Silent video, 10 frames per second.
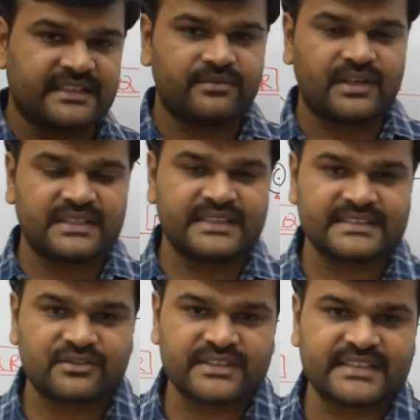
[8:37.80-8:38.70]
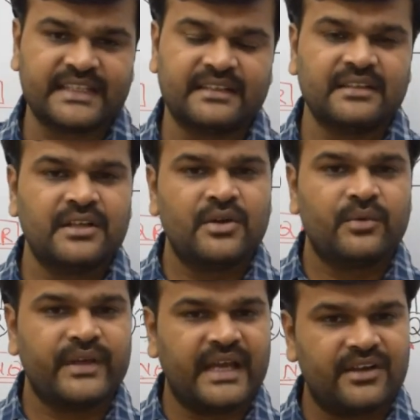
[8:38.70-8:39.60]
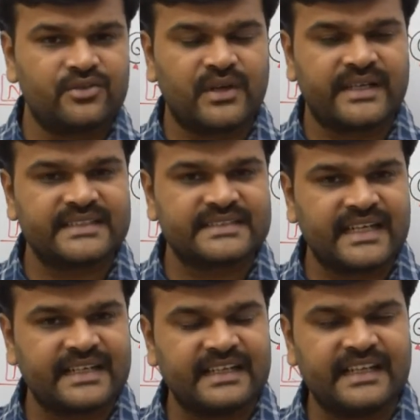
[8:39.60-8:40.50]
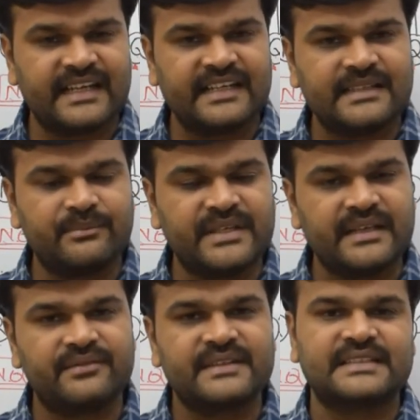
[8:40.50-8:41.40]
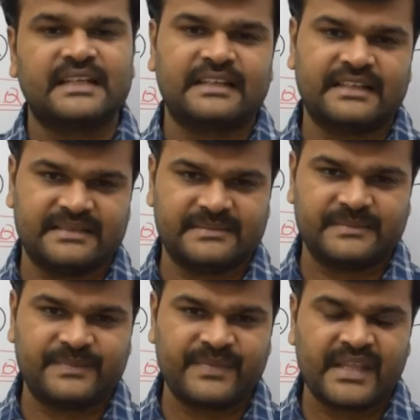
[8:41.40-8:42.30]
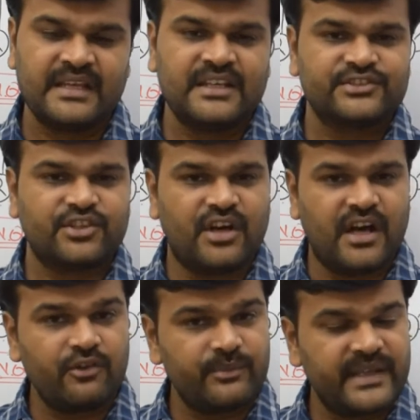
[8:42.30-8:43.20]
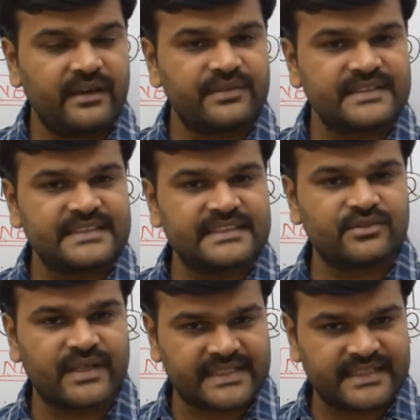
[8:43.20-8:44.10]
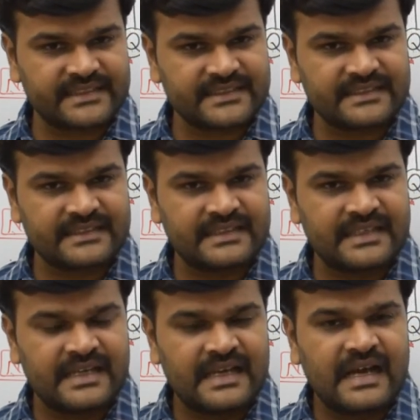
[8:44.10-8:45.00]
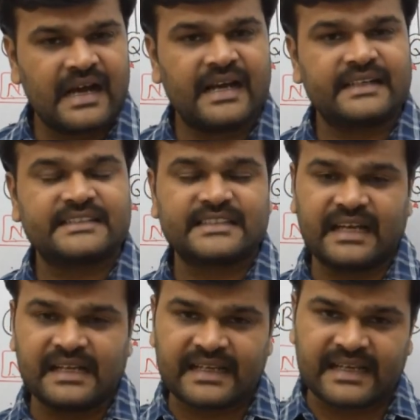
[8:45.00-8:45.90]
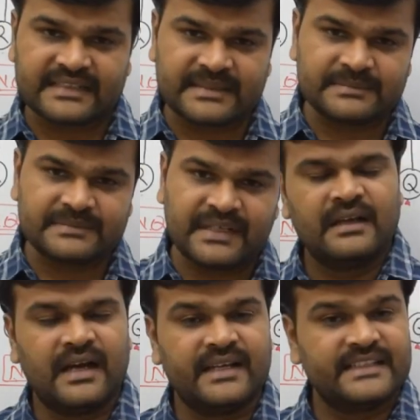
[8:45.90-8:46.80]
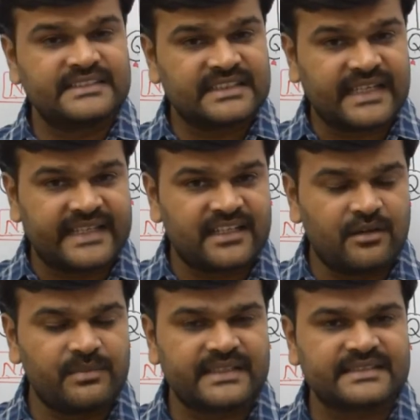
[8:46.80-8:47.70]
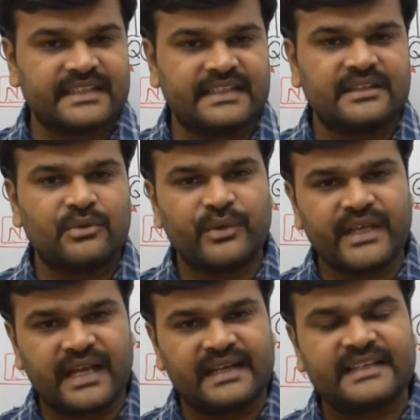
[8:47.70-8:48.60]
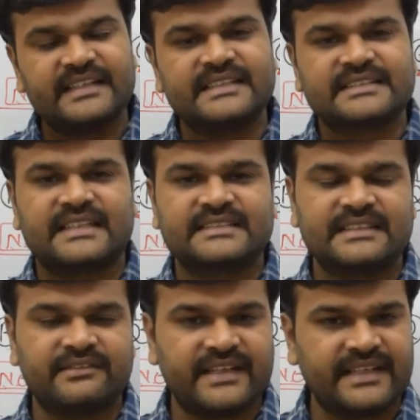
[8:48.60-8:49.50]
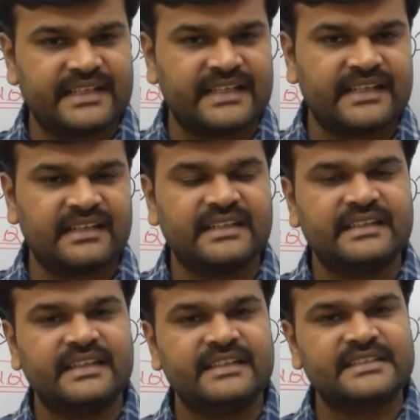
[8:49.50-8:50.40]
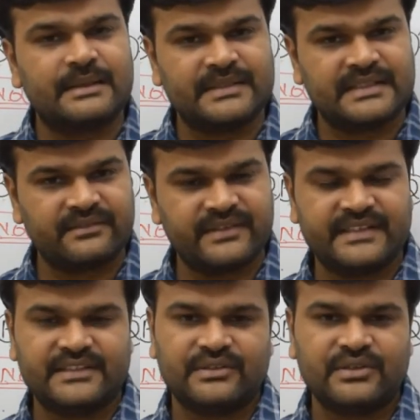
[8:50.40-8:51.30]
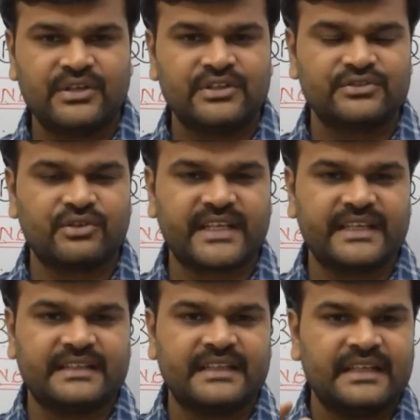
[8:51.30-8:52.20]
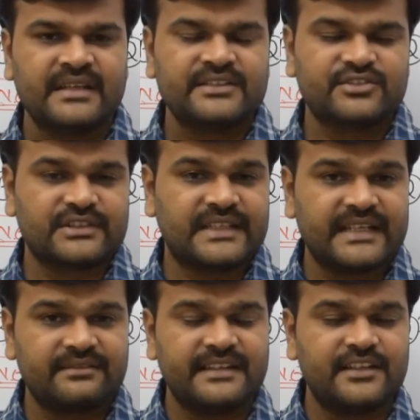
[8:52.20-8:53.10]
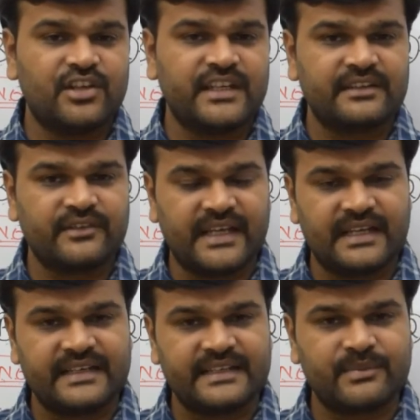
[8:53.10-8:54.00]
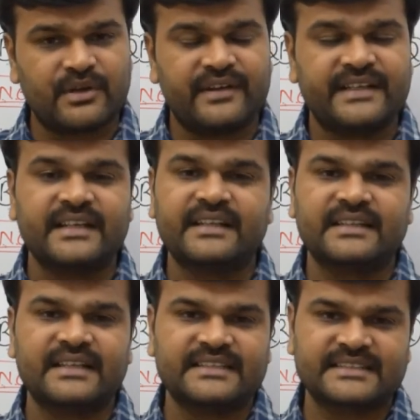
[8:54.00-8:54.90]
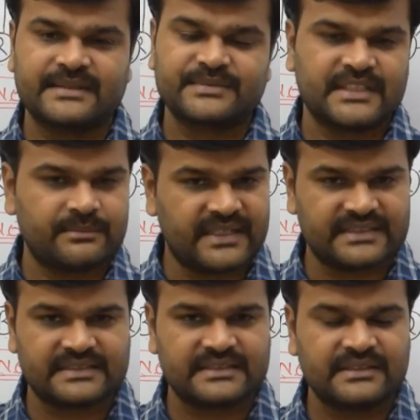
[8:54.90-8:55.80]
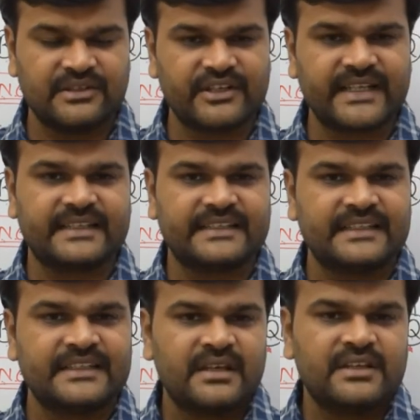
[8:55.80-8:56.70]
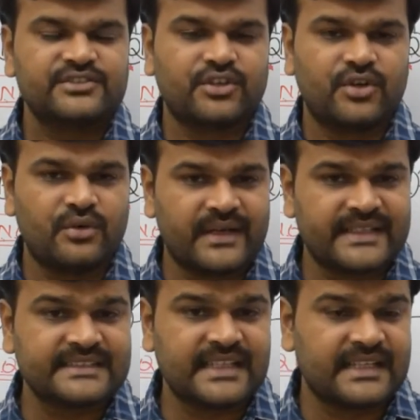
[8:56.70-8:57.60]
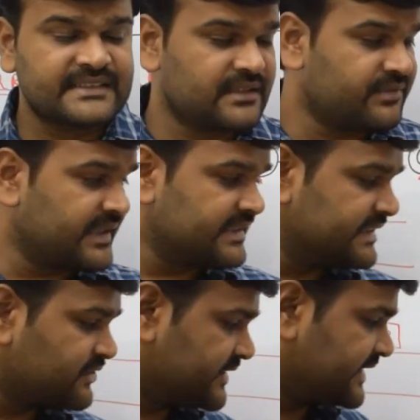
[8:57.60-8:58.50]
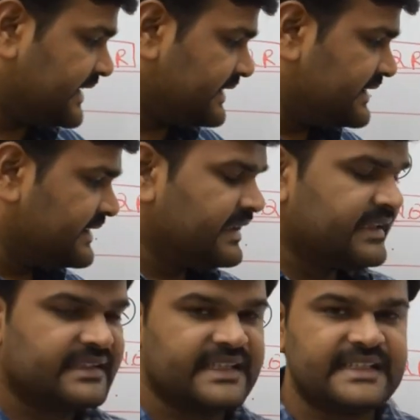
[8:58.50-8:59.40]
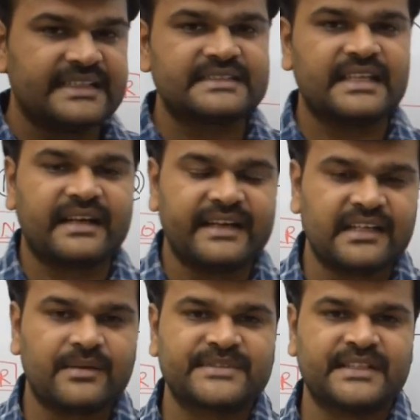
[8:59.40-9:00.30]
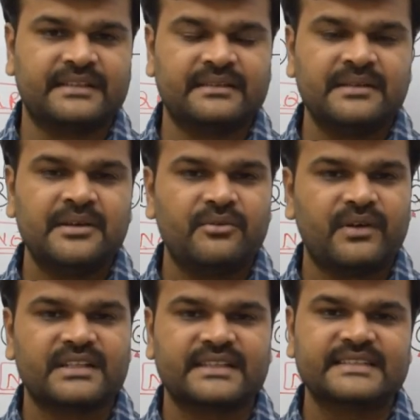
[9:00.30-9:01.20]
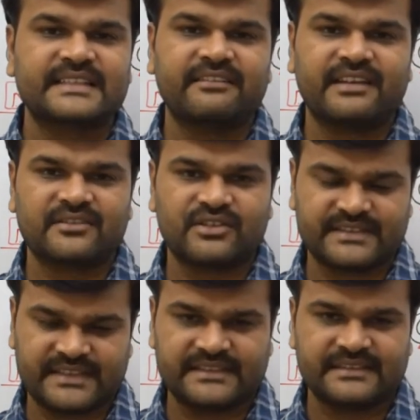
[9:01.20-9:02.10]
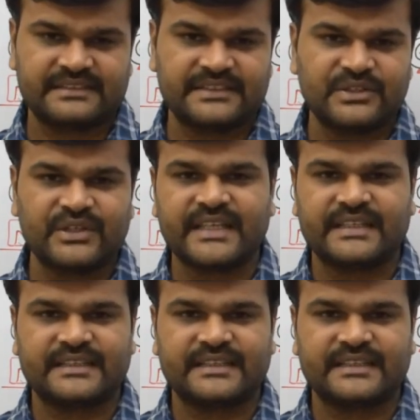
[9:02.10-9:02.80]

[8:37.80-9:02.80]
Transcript: for this question, we have to understand clearly the BFS algorithm. So how BFS is working and its algorithm and its time complexity, we already discussed it very clearly in some other video. So, okay. So that video link we already provided in the description part. Okay. So what is the answer for this question? D is the right option for this given question. Okay.